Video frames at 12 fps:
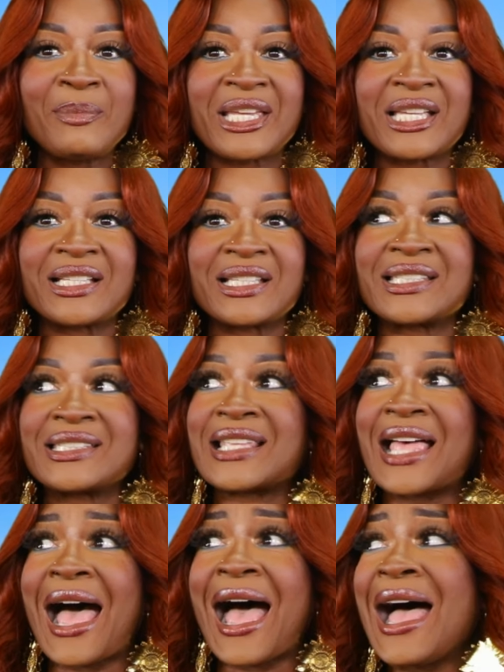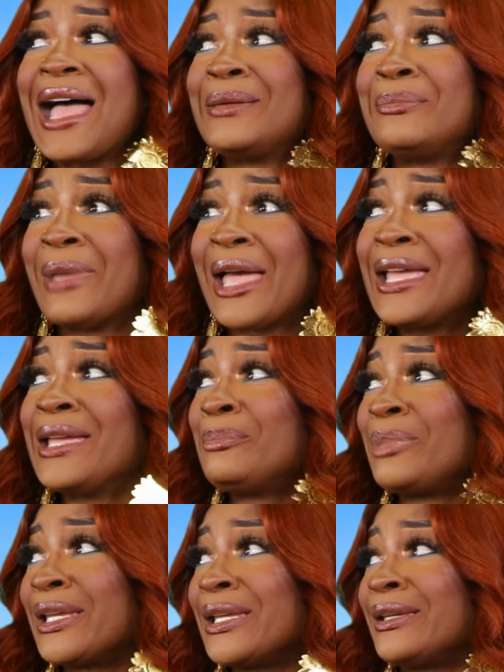because I may
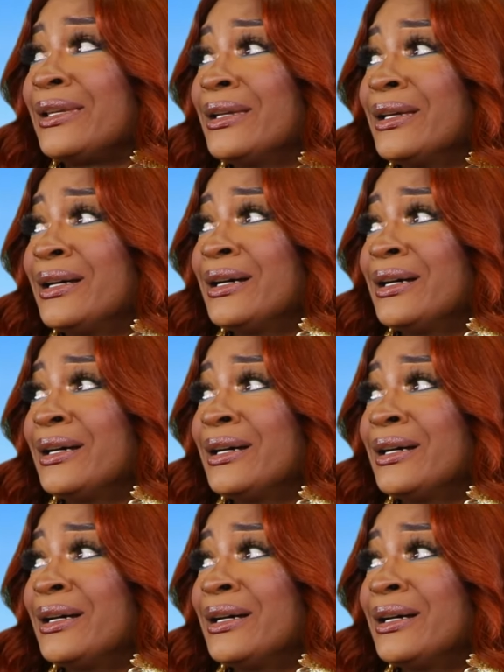be